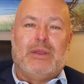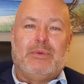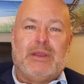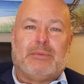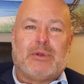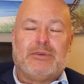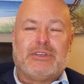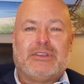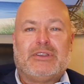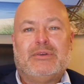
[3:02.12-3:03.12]
way we approach
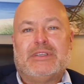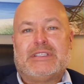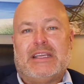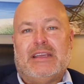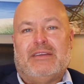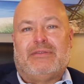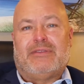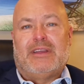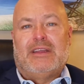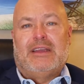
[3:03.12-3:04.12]
it too is
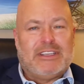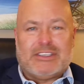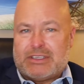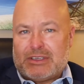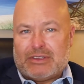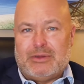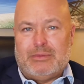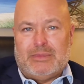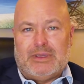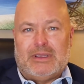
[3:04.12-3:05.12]
let's just
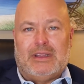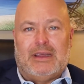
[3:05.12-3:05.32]
assume